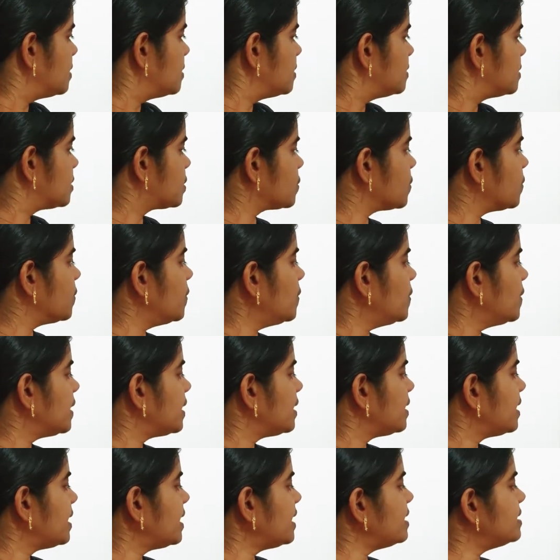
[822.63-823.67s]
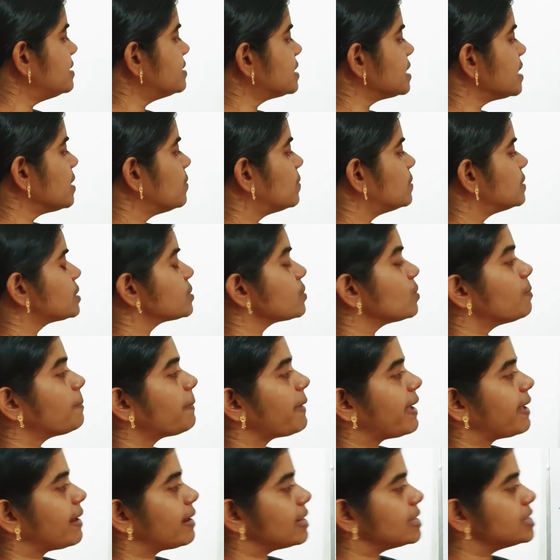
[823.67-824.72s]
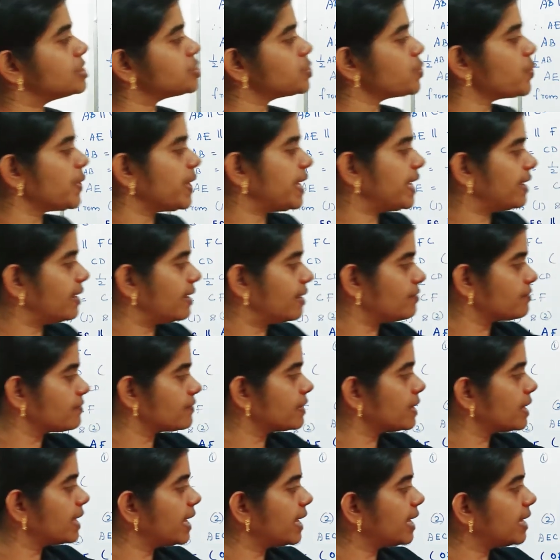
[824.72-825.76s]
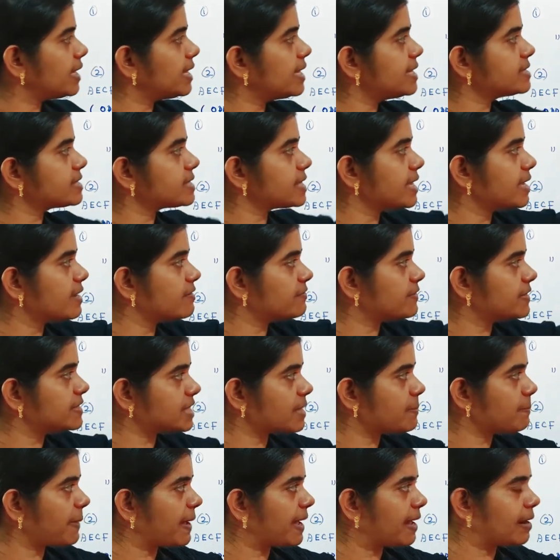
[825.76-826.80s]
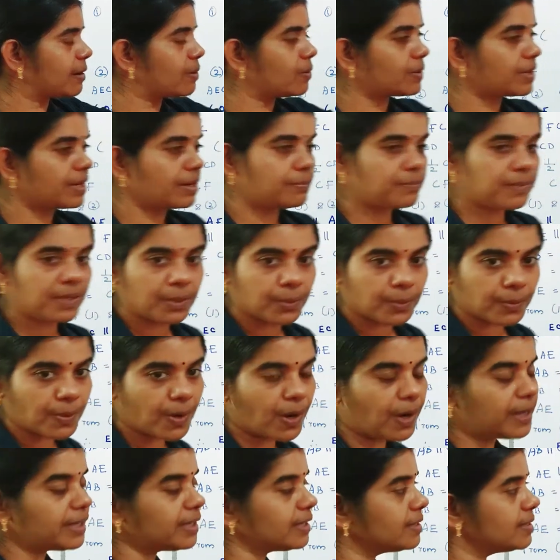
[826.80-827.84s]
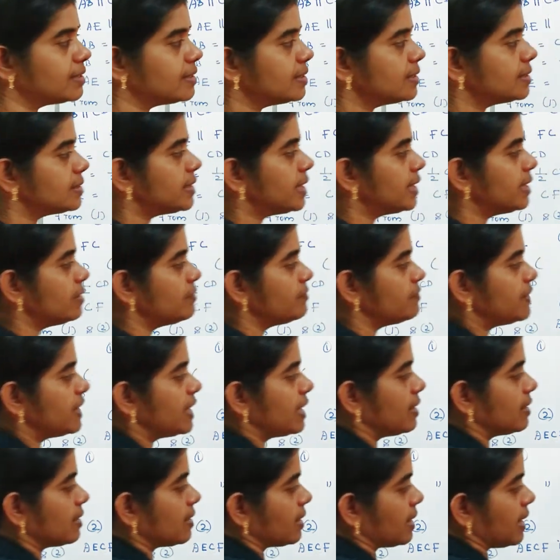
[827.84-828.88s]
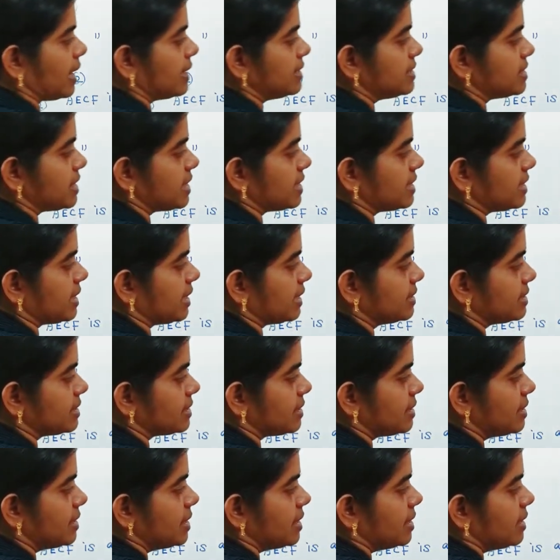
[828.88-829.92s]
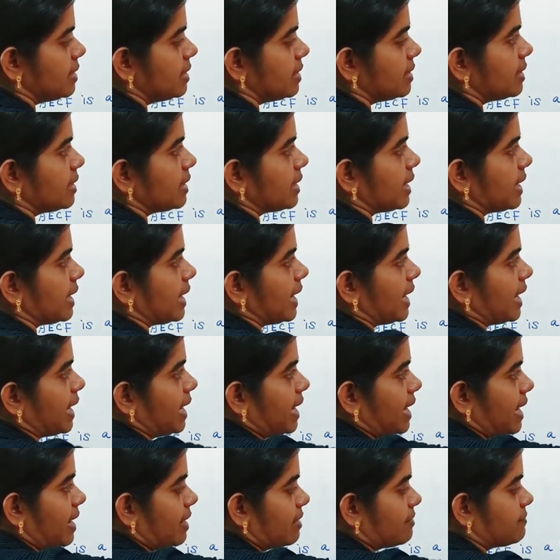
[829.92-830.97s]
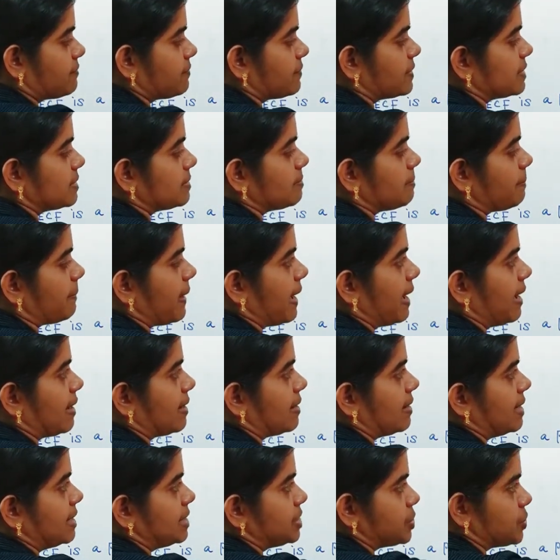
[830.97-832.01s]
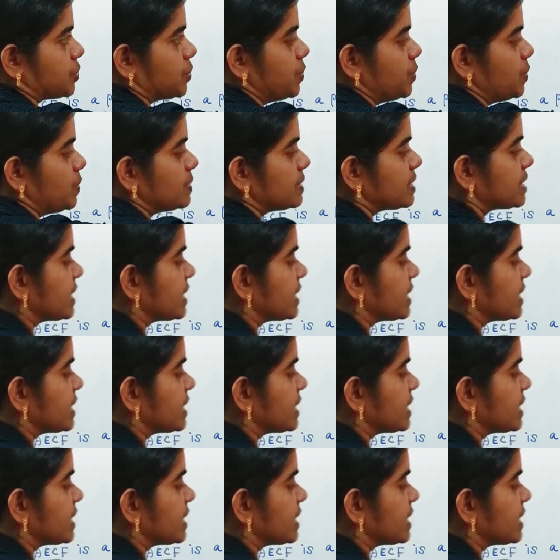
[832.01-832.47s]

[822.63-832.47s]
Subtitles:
So EC also parallel to EF. AECF is a parallelogram you got. Then we are writing that AF parallel to